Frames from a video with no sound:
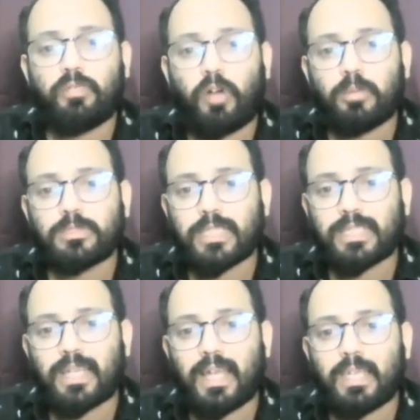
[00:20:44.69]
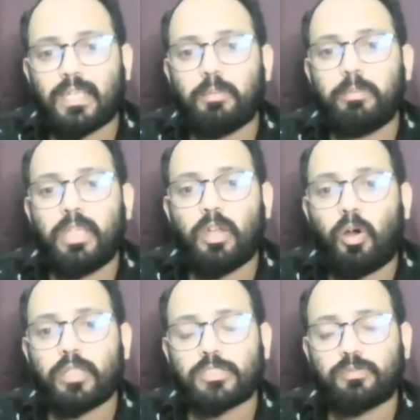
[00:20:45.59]
forms tetrahedral
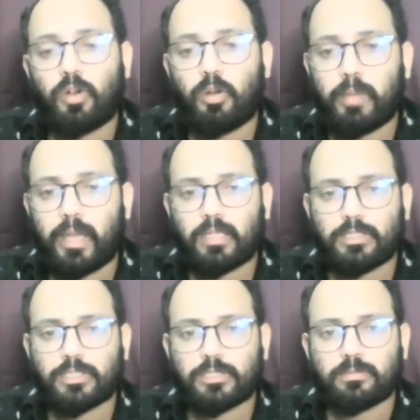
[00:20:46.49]
BOH4 minus.